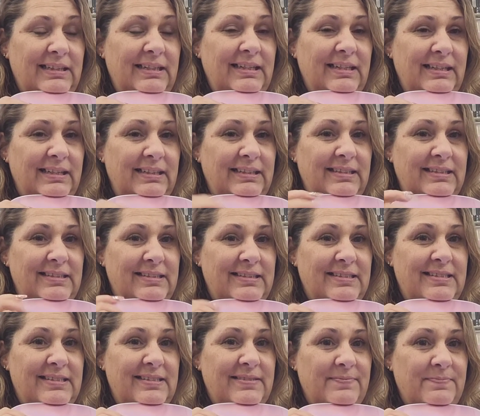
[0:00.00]
It
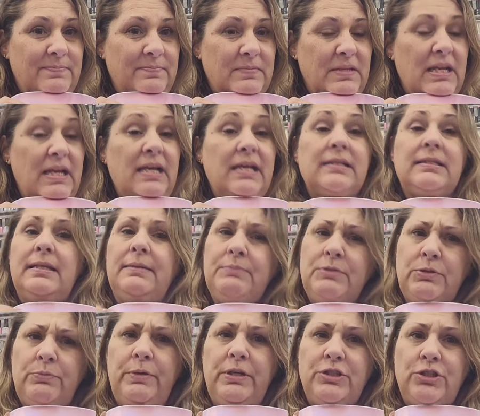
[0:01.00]
is. It seems
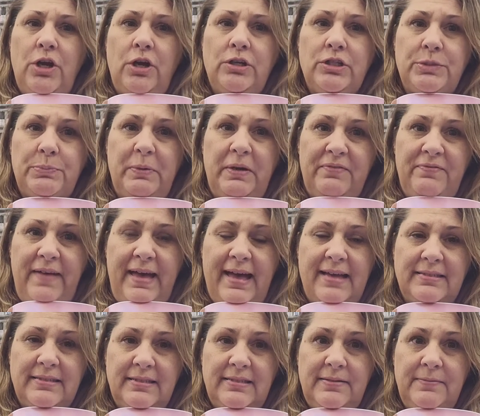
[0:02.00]
to recharge pretty
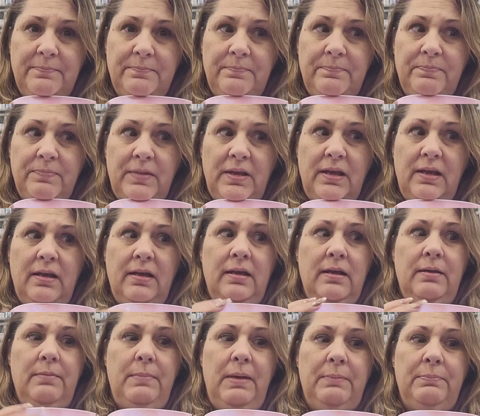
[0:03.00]
fast.
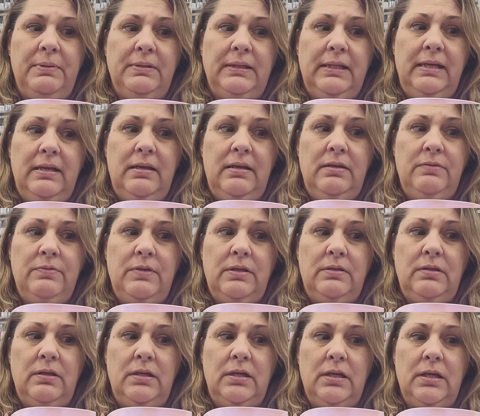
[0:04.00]
I believe
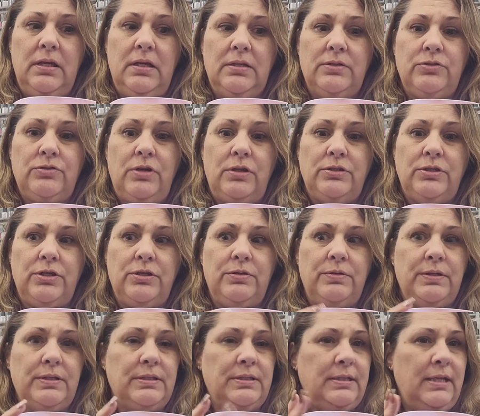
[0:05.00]
the instruction
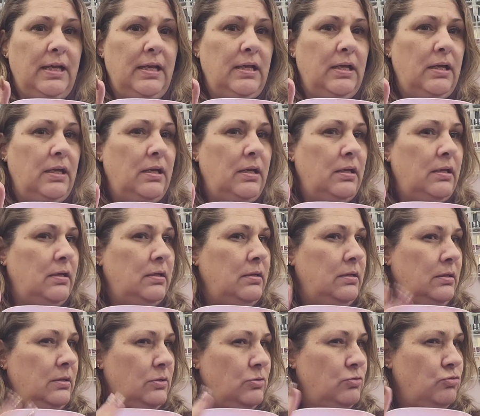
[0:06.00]
unit said
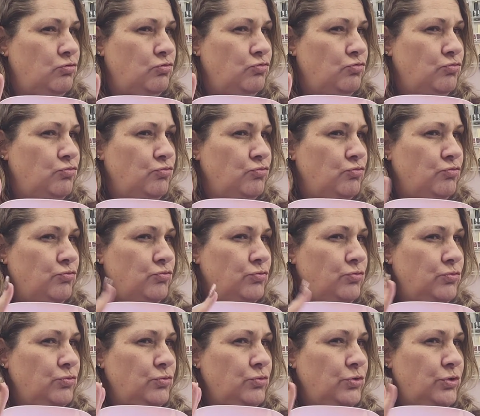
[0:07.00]

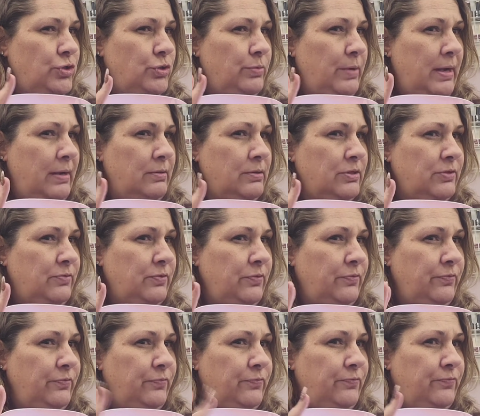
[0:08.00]
2 hours for
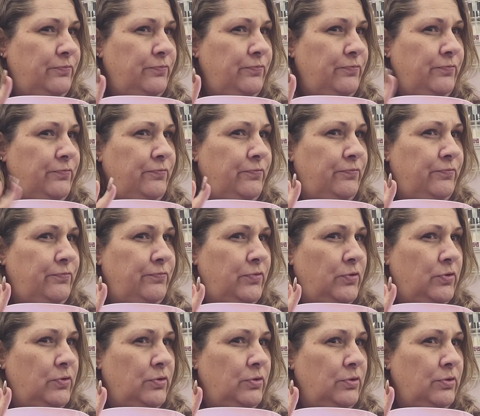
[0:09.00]

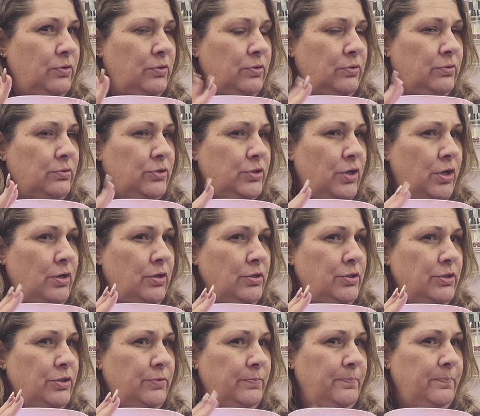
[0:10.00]
full
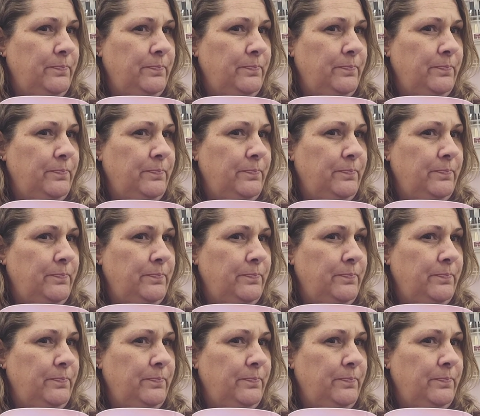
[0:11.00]
charge.